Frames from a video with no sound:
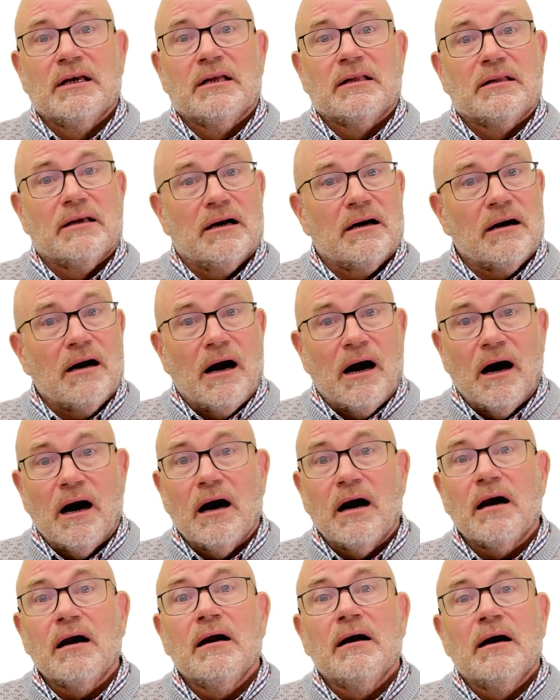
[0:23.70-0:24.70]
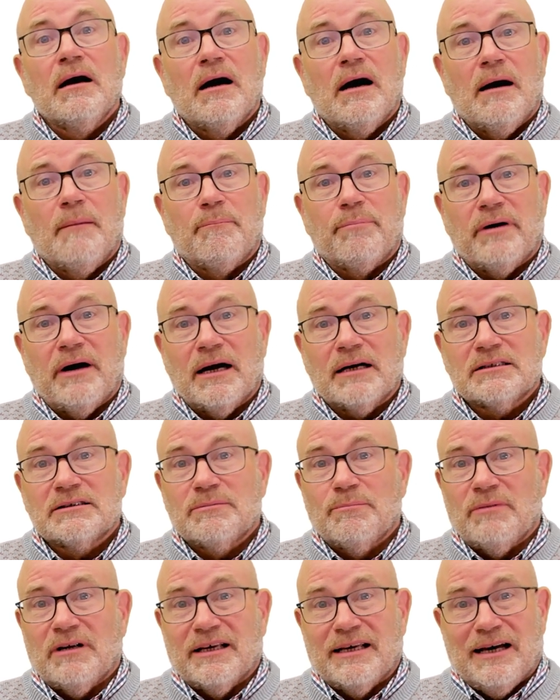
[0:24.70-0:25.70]
There are
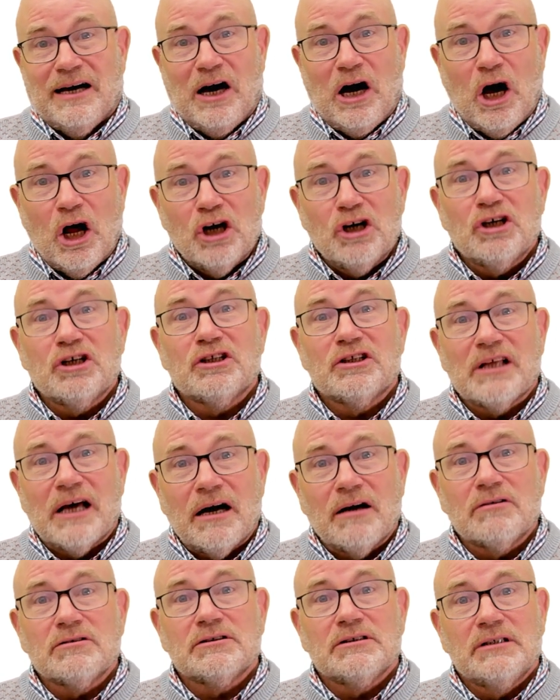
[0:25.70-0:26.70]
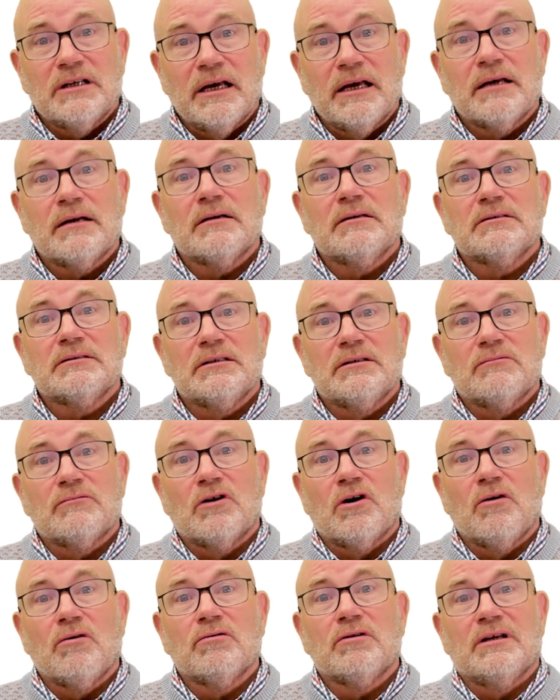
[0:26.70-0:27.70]
approximately 100,000 acres
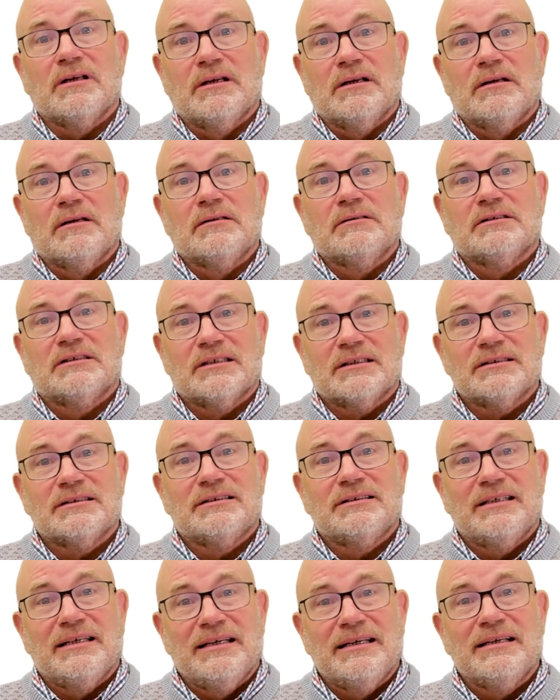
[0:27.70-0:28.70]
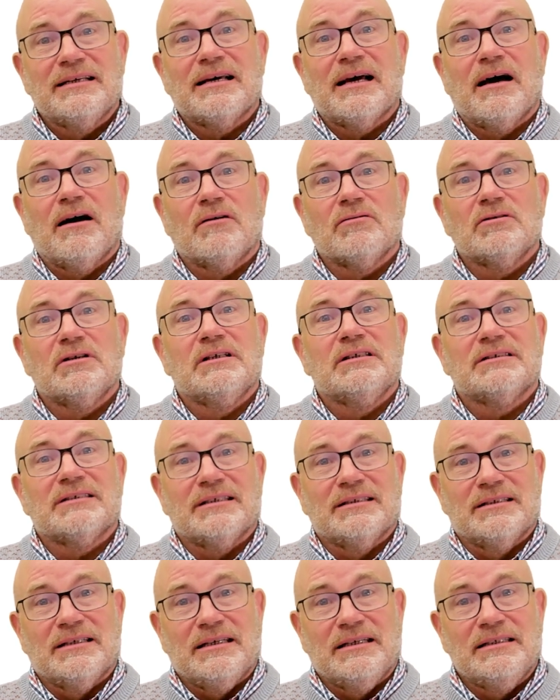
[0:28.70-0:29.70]
enrolled in 16 counties
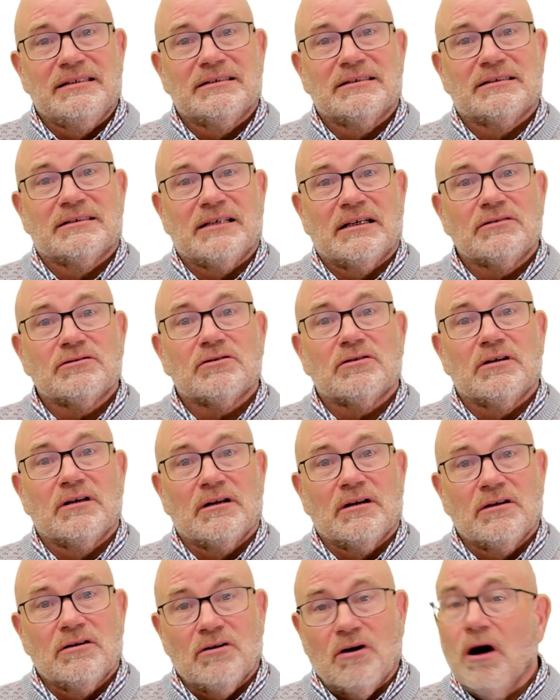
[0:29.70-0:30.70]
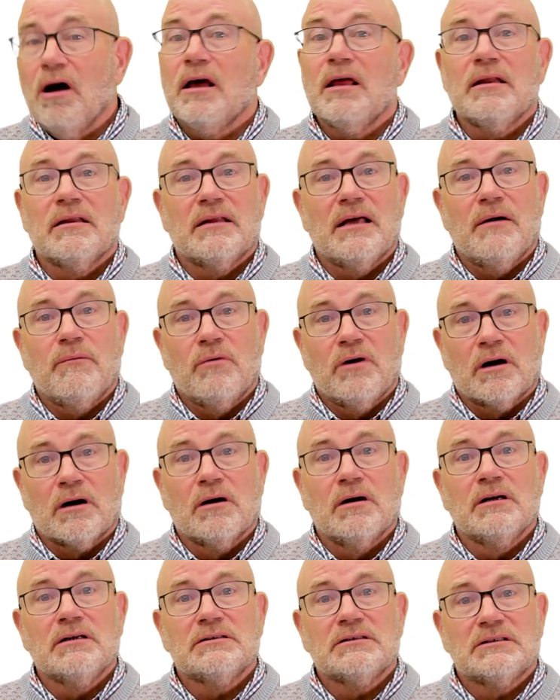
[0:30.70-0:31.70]
in east central Illinois that we're
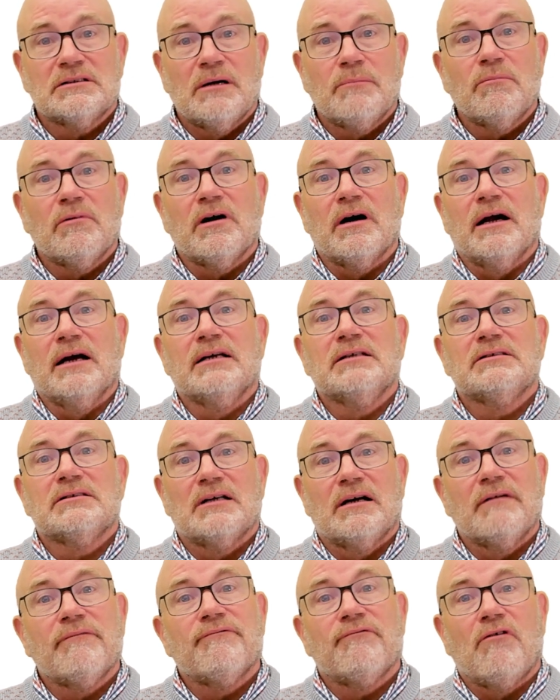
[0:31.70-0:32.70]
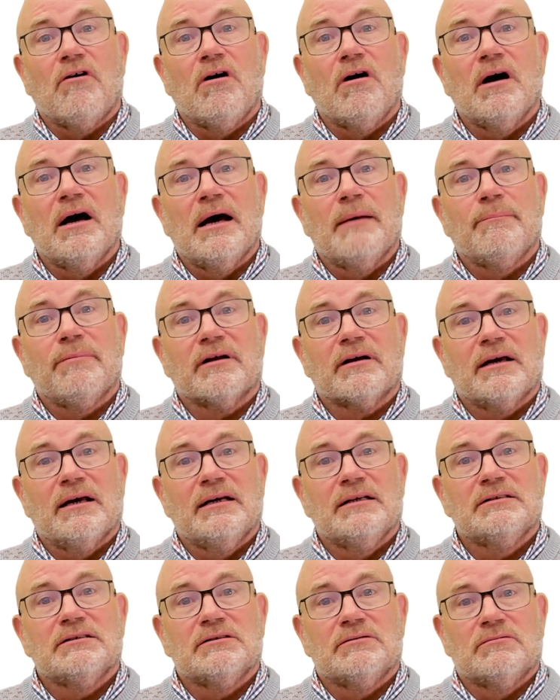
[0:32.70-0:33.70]
going to summarize their fall
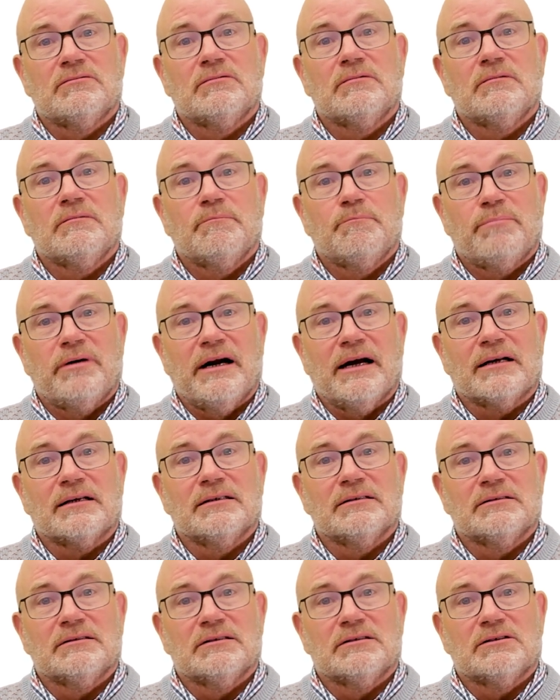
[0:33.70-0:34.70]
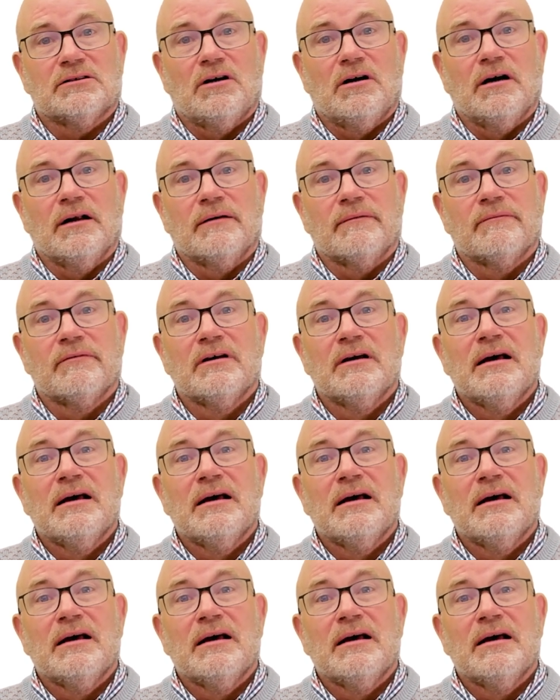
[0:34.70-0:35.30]
application practices on.